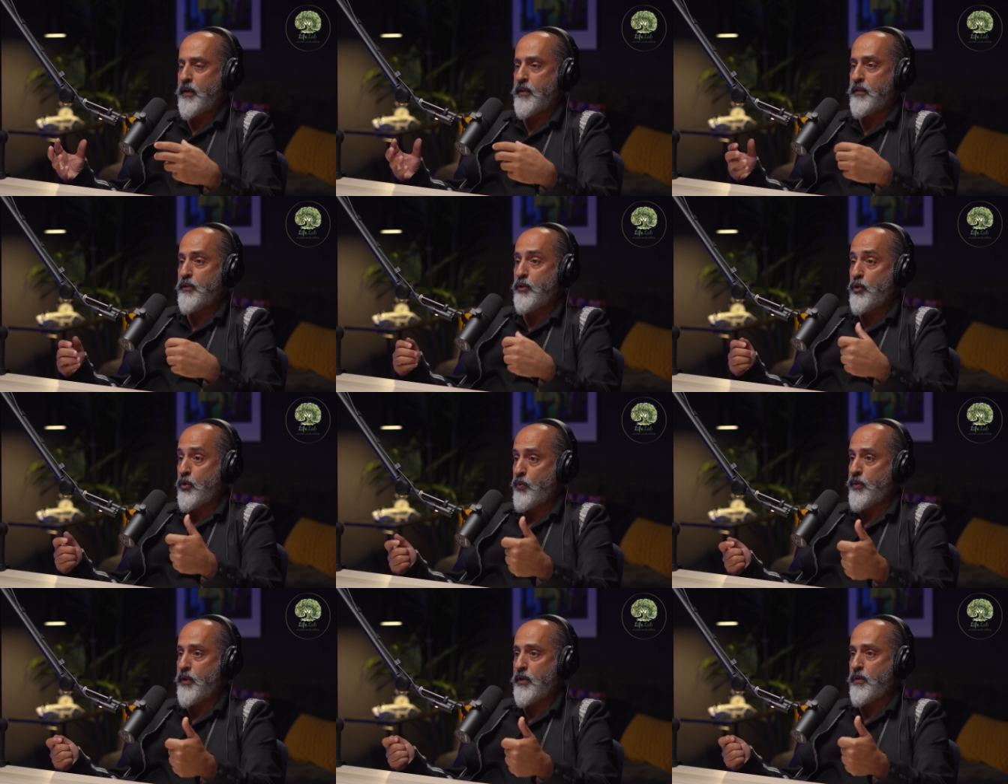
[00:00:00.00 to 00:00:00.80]
and
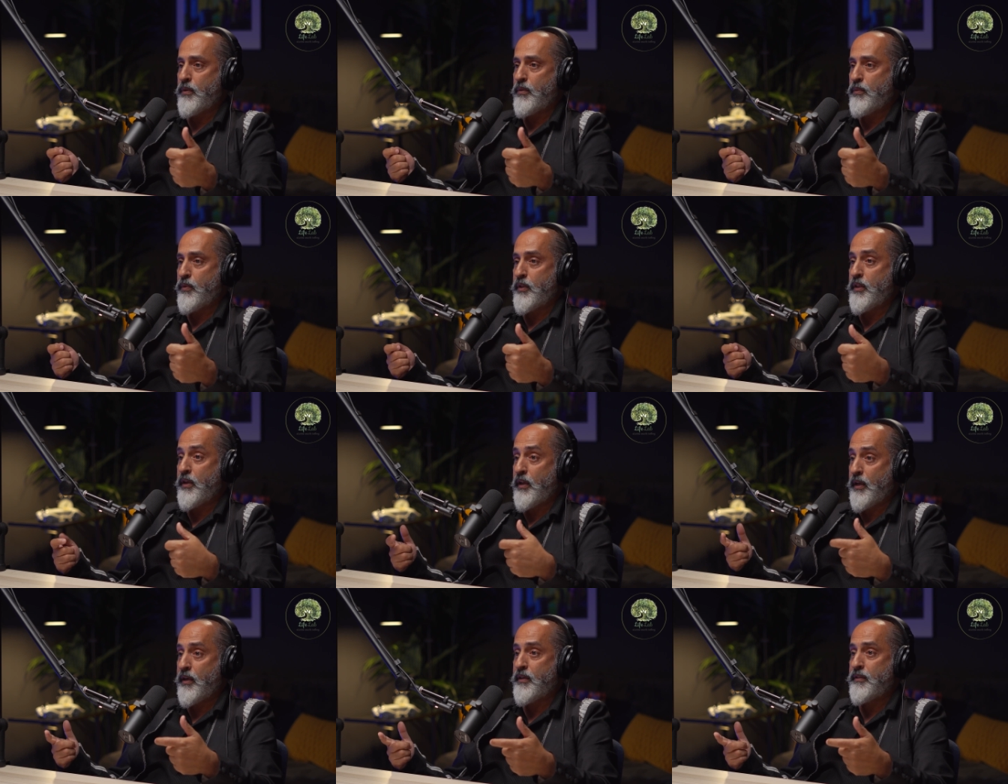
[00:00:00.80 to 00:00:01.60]
drawing with the
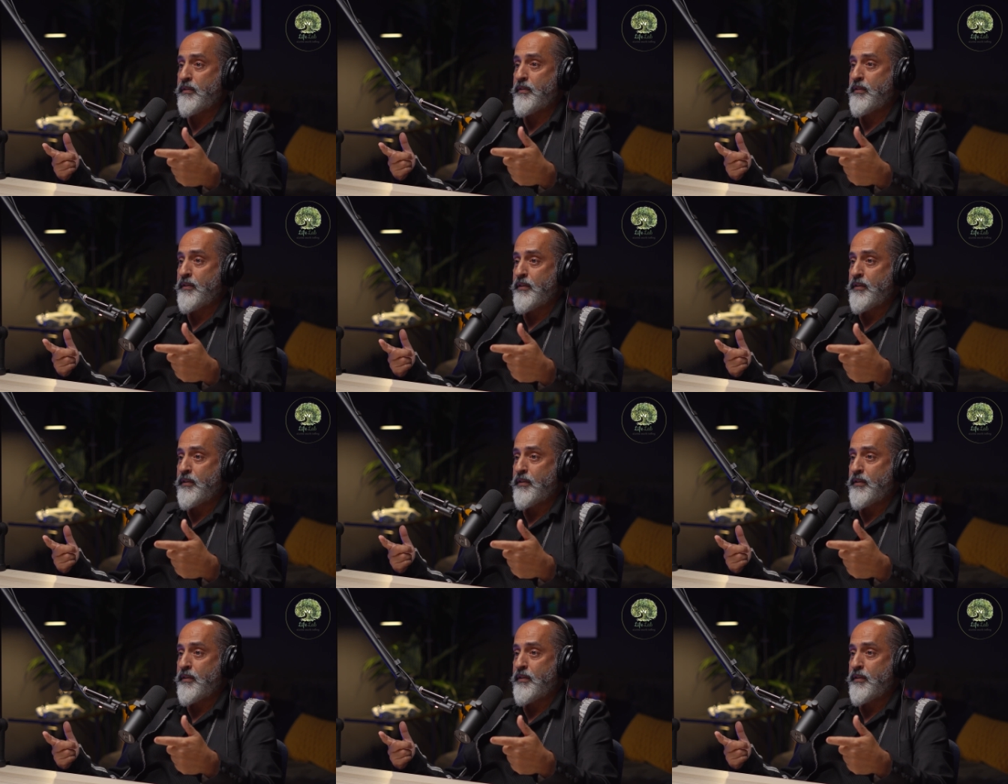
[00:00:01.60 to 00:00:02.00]
light